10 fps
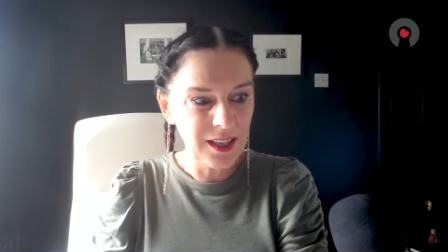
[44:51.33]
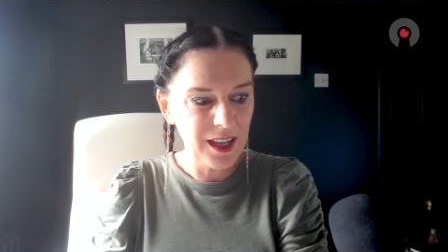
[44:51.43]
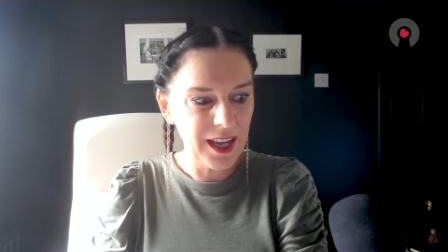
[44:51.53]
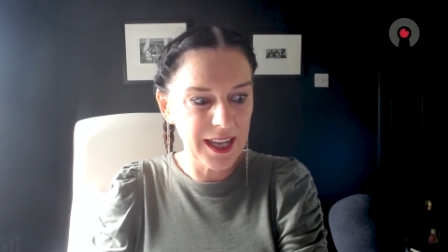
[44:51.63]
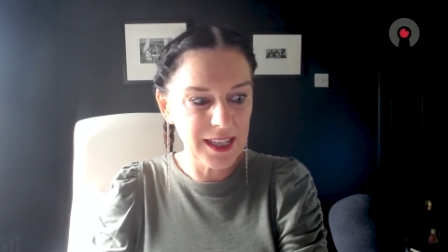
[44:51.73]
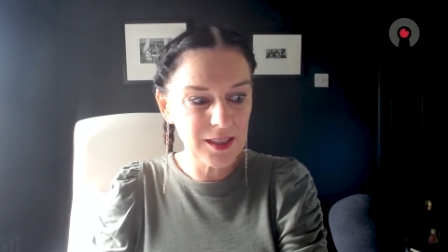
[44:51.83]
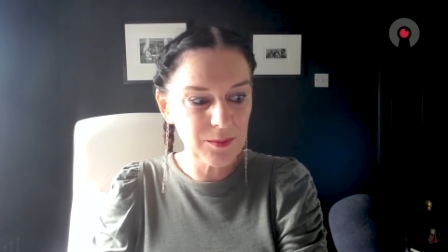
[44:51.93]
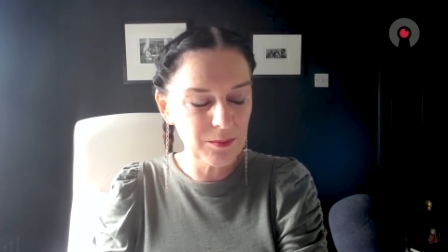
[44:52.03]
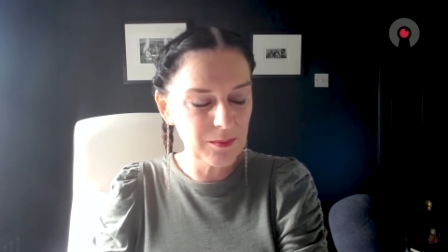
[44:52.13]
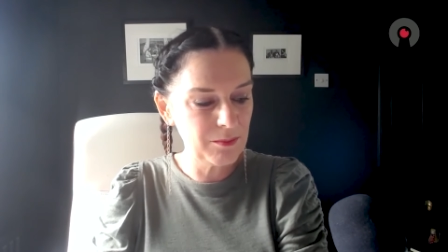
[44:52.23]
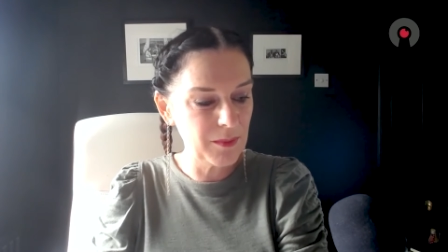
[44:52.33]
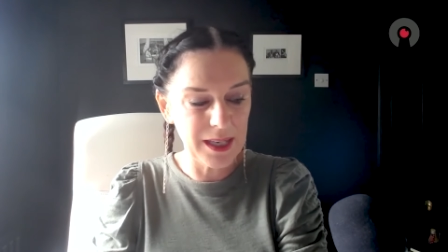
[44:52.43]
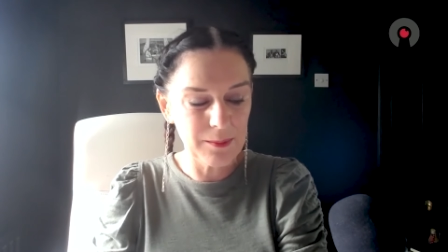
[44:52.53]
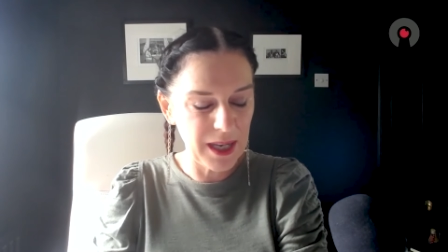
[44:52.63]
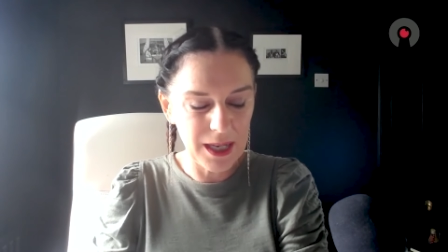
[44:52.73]
And my,
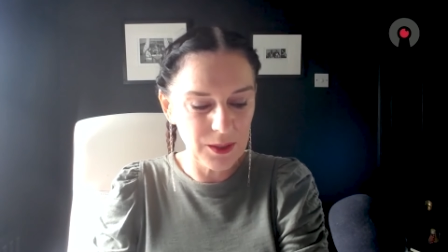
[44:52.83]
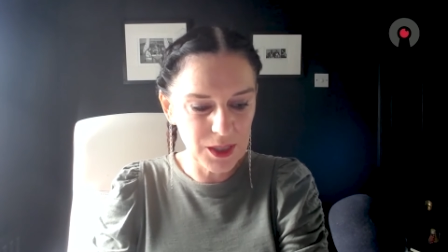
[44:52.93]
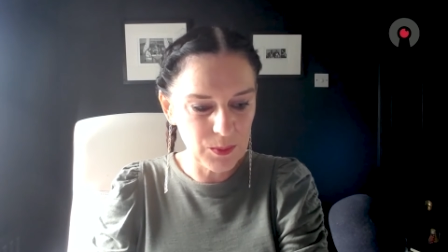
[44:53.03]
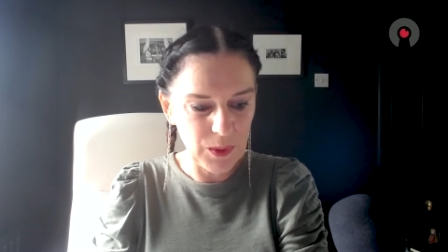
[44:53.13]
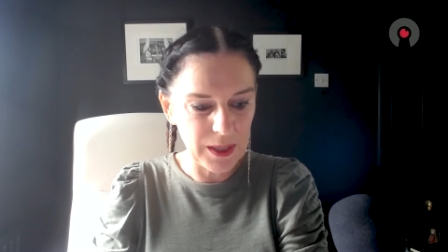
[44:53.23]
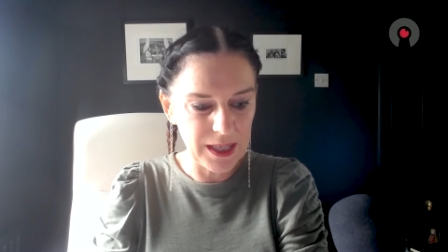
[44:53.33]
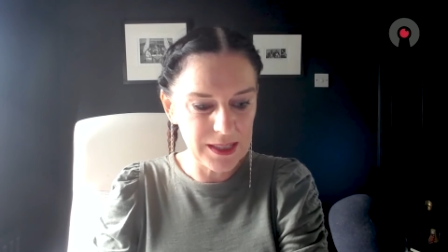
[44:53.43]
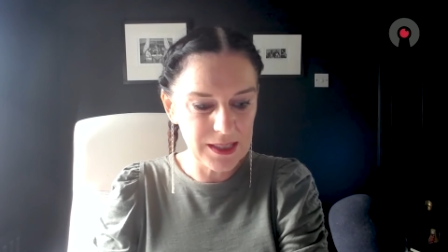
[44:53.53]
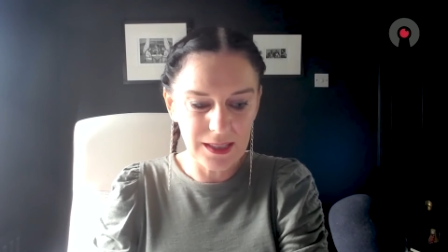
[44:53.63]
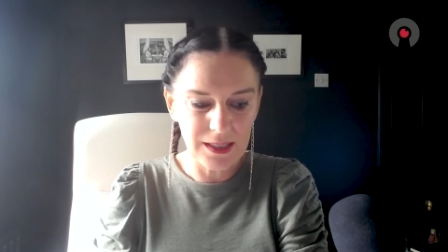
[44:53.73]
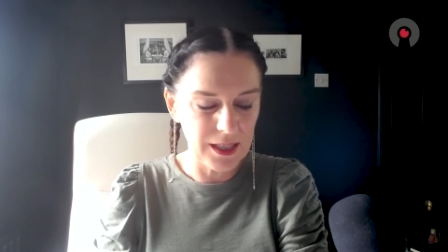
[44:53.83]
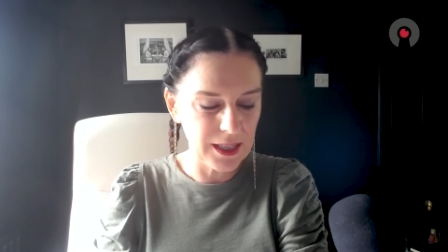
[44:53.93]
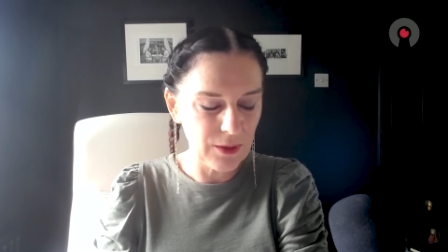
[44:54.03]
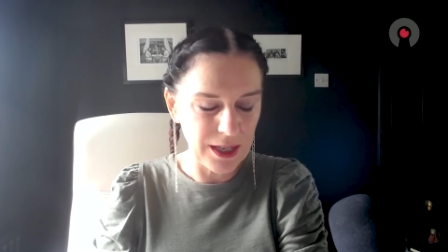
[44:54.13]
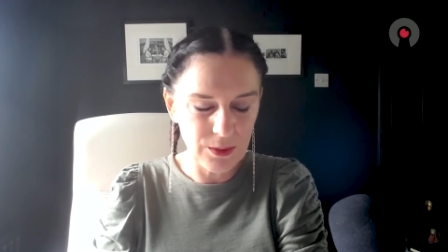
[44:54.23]
my eldest one is, you know,
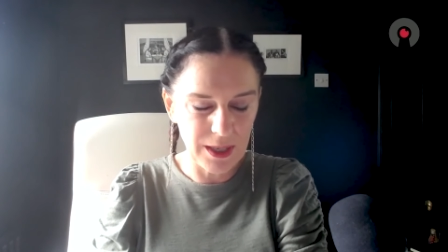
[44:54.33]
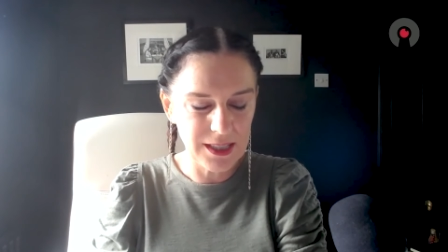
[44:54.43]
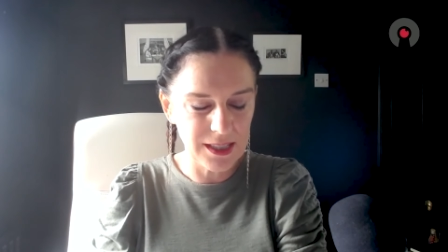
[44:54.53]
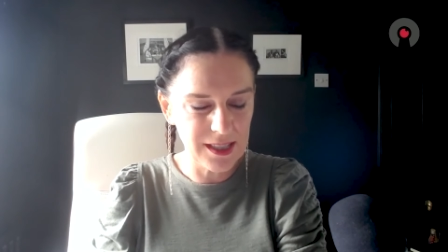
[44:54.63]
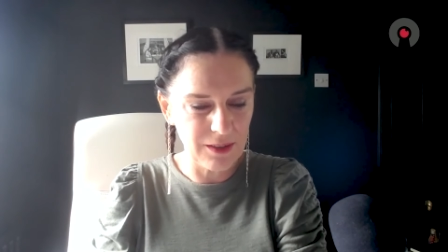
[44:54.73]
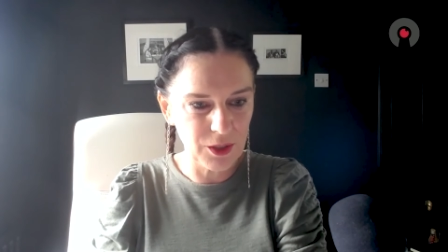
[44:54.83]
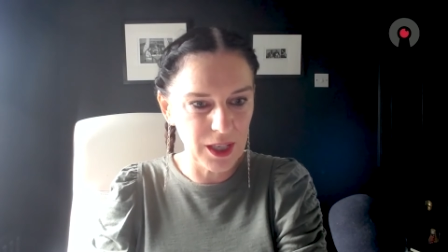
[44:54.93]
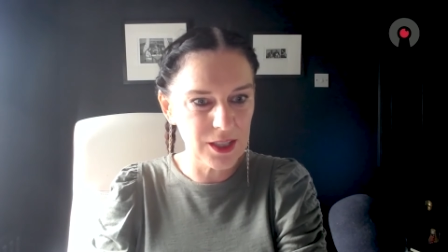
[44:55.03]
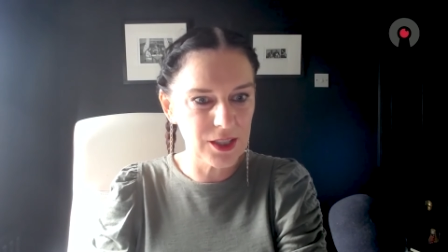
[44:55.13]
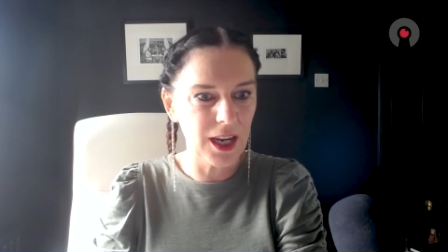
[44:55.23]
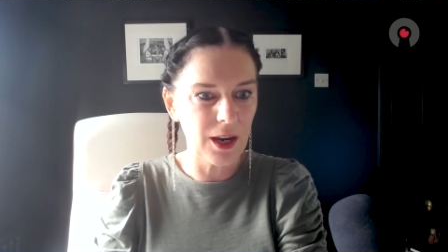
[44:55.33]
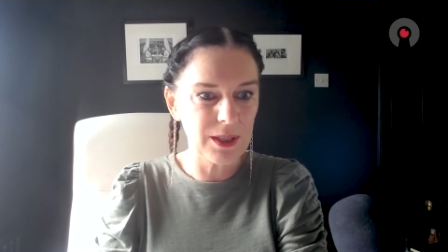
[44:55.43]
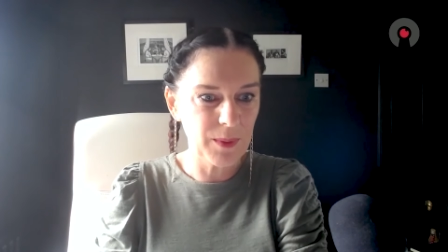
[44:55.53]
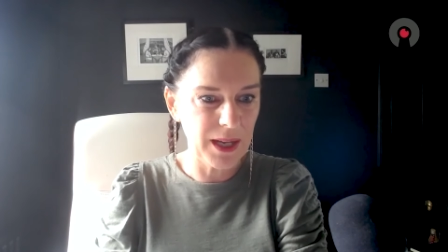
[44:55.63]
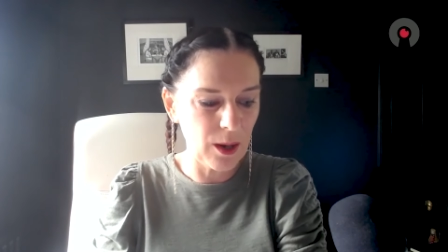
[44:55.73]
graduated several years ago. He's
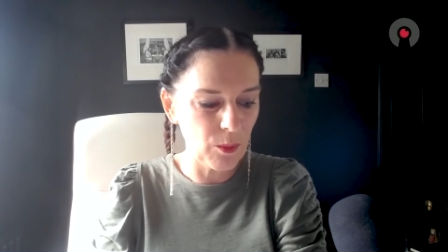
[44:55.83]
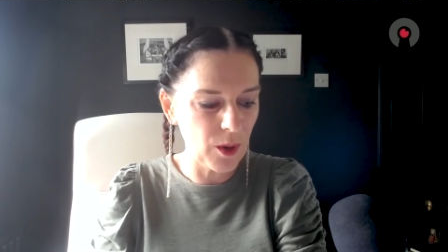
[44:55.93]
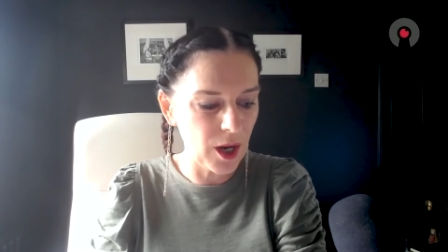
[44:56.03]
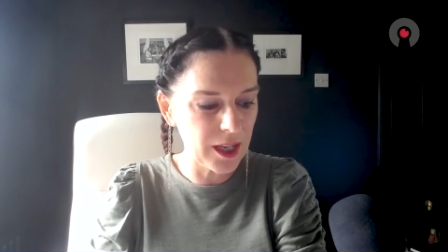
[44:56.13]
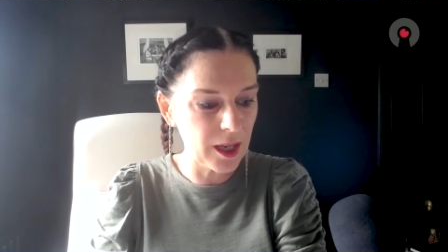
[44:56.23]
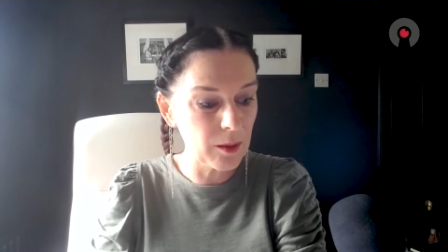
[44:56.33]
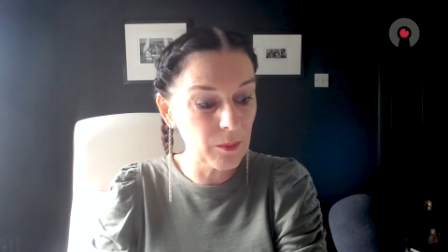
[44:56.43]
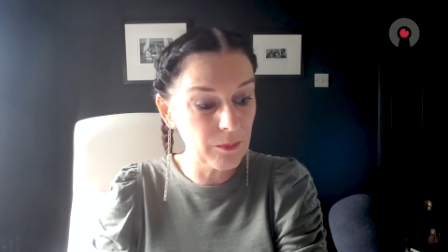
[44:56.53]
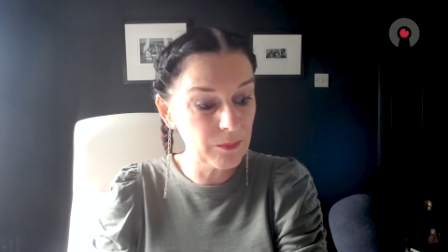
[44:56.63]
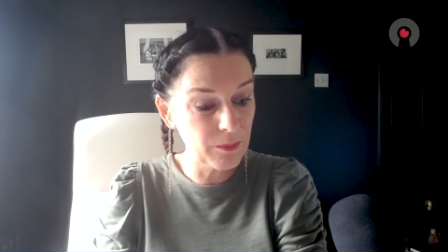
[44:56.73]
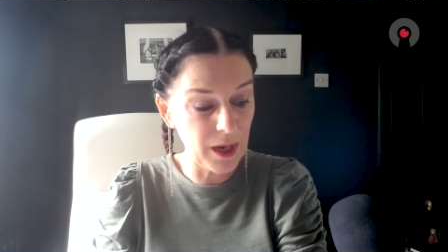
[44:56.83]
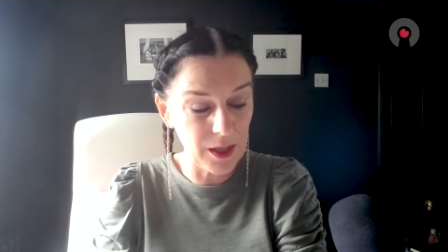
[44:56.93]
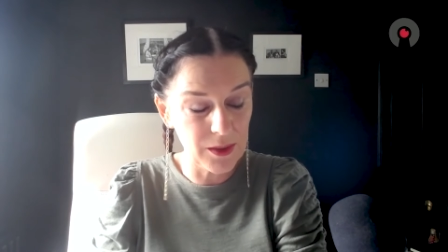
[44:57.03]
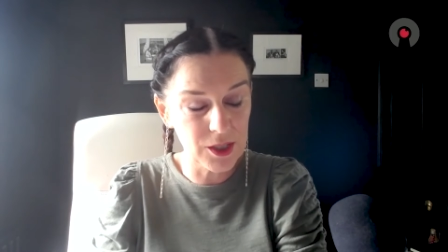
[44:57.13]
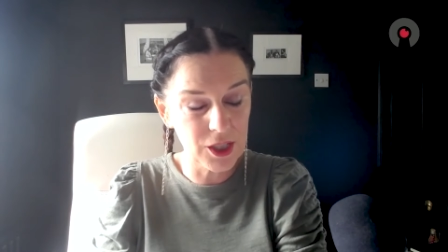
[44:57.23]
been out working. My
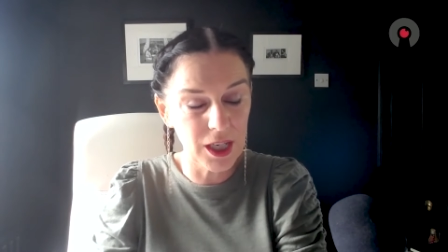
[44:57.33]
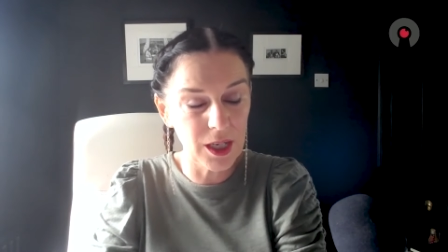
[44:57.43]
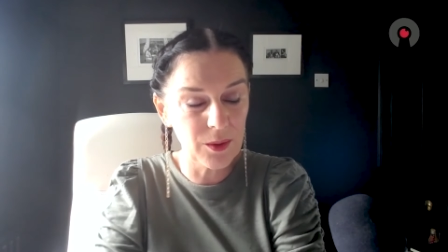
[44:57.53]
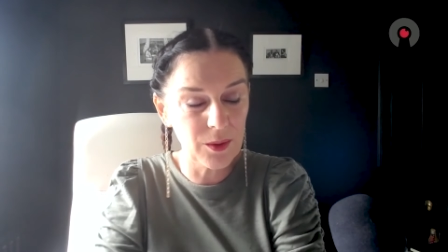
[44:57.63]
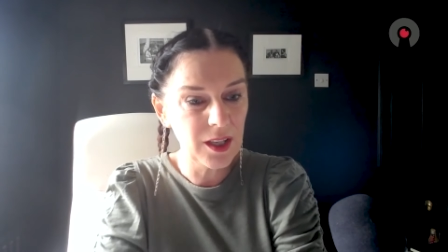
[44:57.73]
other two